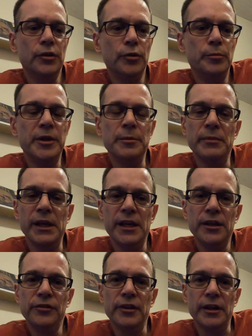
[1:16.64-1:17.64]
You'd be
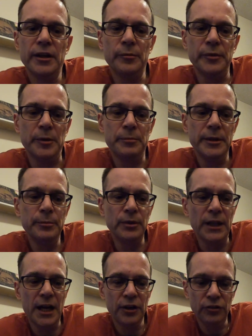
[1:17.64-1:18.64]
amazed at how many
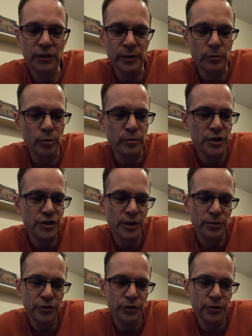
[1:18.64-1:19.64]
people actually will reach
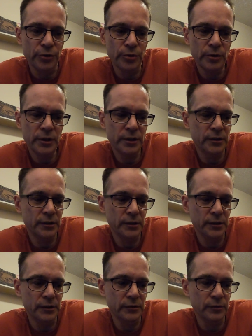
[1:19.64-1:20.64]
out to you
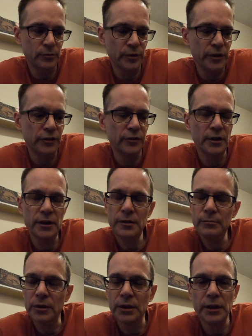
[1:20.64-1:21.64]
with these
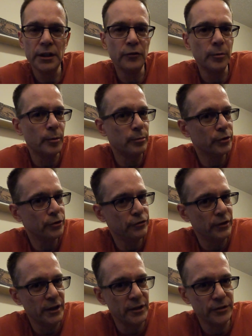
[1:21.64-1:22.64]
unbelievable
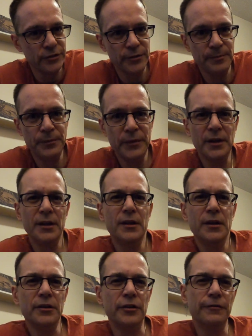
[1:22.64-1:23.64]
profiles.
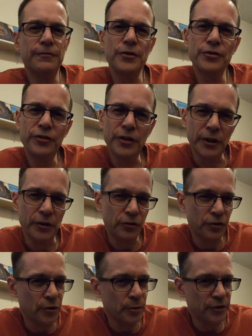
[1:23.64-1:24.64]
And the first thing you
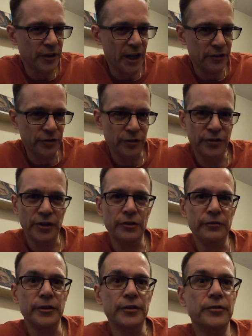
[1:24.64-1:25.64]
should always ask
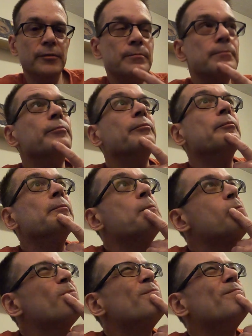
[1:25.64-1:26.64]
yourself is,
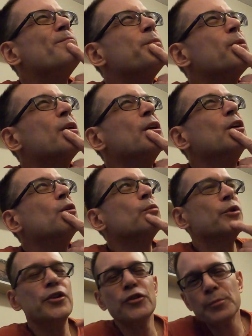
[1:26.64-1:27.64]

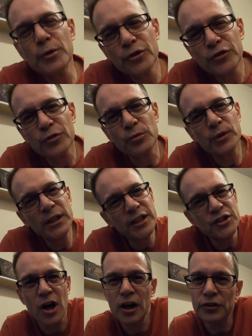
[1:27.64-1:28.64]
would this person
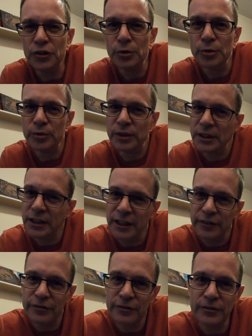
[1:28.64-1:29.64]
really talk to you in real
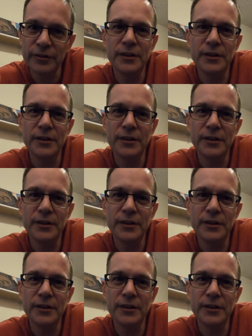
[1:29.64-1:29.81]
life?